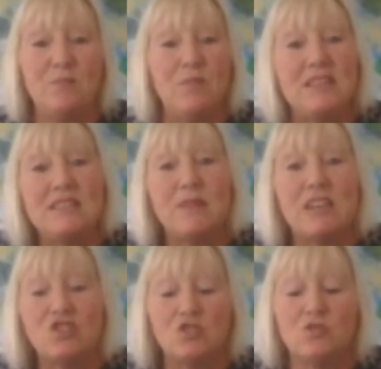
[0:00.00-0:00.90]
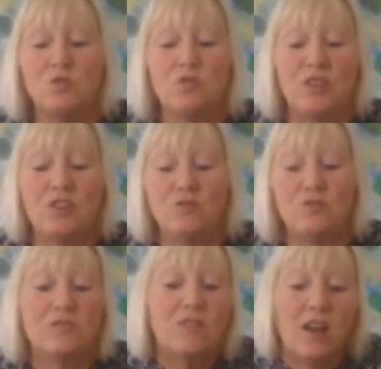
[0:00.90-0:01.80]
please make sure that
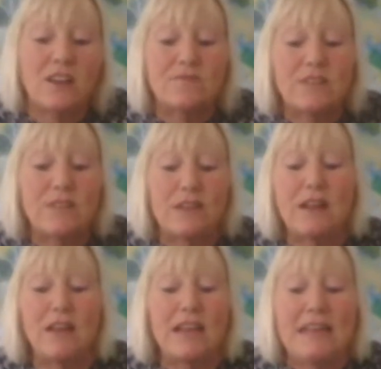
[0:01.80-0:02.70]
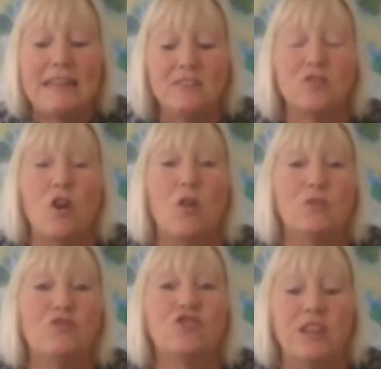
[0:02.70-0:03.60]
you're kind of giving like a little
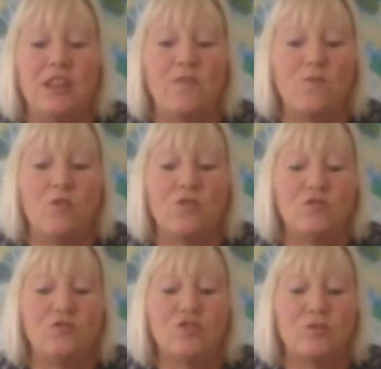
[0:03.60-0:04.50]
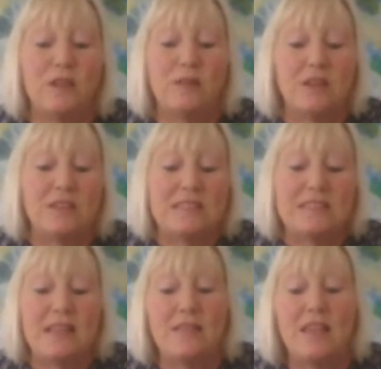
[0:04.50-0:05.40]
commentary of what you're doing, because
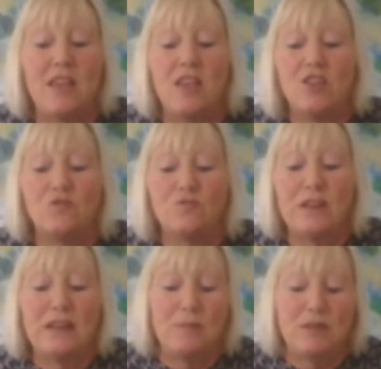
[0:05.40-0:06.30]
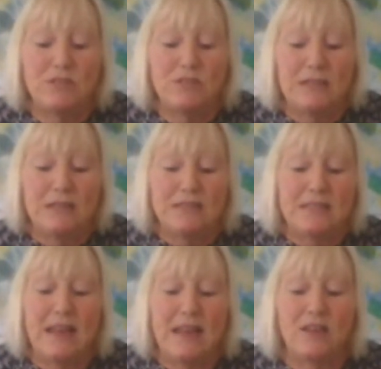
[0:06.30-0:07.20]
then you're really building into
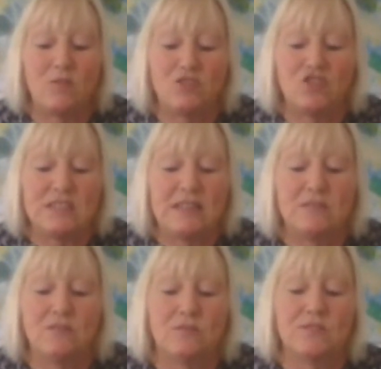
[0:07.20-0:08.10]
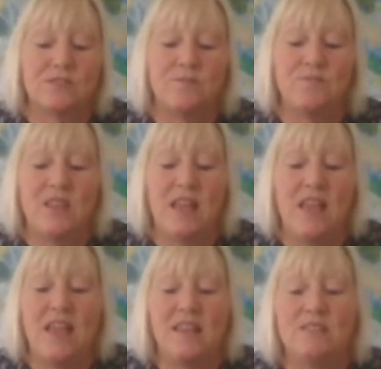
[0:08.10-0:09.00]
their language skills.
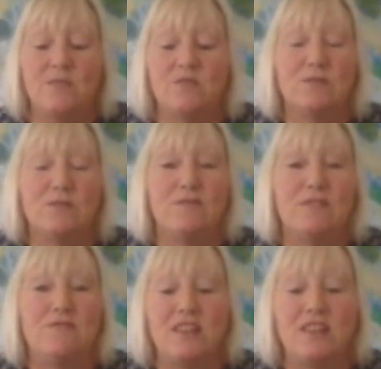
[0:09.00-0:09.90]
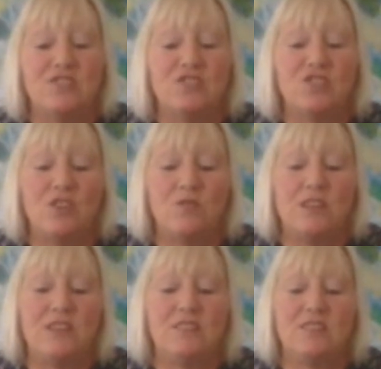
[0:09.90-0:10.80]
So we've got some lovely red, so
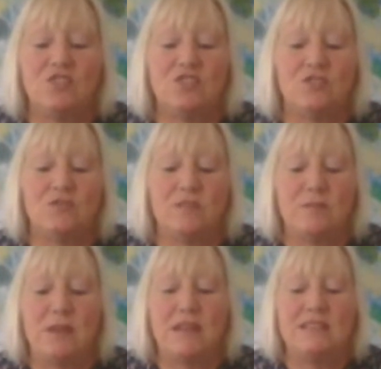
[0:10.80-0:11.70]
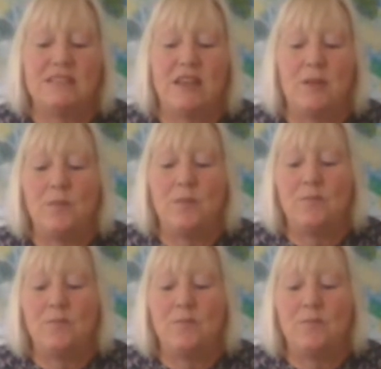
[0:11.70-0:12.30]
easy to do and mix up.